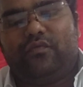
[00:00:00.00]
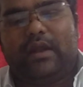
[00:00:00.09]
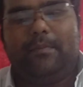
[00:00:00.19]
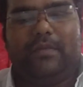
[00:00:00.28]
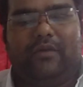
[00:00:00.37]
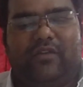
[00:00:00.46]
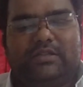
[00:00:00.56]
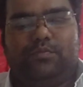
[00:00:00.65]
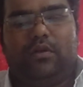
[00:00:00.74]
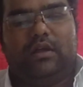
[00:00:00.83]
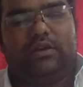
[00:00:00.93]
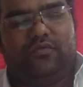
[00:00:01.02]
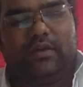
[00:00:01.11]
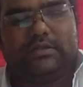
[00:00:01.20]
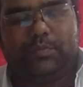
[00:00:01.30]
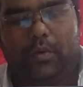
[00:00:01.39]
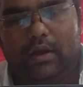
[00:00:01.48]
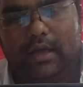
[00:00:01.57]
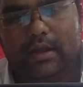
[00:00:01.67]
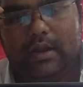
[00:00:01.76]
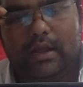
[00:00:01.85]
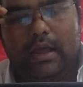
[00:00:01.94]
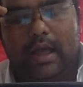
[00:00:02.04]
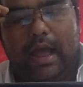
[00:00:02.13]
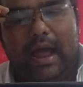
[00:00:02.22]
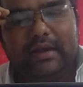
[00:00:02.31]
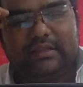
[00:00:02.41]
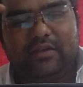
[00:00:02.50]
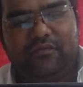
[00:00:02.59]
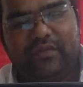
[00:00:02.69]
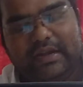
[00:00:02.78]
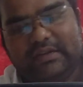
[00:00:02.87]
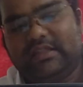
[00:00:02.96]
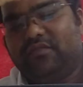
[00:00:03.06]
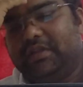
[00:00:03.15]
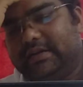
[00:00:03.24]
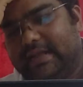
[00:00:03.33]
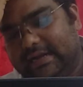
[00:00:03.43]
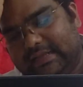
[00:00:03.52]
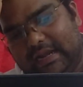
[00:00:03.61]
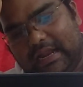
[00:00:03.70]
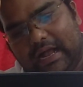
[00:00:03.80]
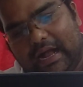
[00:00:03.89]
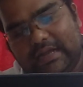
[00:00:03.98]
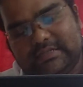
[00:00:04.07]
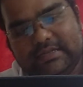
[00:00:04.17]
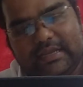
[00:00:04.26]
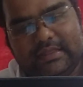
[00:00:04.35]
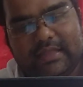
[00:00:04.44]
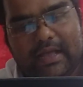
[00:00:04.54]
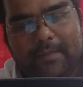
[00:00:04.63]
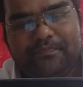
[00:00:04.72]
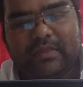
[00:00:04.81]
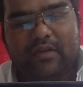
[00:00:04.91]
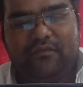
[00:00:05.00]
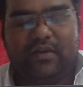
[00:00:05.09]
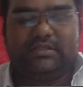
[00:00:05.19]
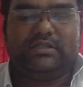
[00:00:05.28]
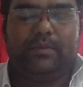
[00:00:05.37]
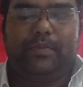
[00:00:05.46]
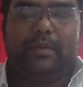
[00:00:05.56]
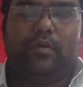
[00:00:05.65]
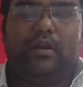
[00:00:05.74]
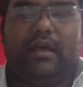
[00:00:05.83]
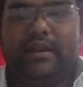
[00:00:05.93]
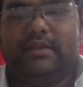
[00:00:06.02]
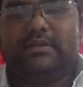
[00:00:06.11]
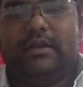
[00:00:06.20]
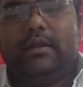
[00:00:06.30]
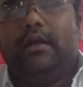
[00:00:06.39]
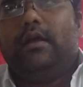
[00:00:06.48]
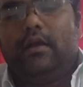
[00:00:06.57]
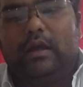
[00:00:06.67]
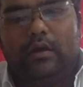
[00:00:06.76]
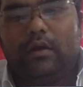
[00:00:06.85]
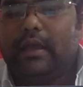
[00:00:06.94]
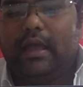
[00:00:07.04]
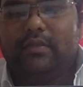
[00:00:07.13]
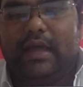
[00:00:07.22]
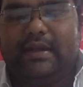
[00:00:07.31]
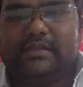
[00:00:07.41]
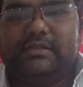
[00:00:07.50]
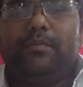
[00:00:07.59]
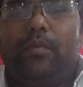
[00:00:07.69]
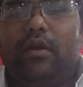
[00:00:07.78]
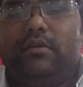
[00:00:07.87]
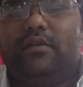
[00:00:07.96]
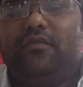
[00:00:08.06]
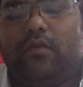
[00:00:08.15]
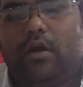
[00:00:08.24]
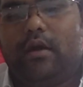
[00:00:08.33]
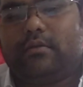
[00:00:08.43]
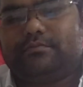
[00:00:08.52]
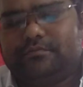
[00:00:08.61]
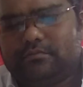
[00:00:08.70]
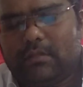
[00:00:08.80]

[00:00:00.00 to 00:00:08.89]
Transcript: from the first molar to first molar and the width of the dental arch in the first premolar region. Okay, that is important for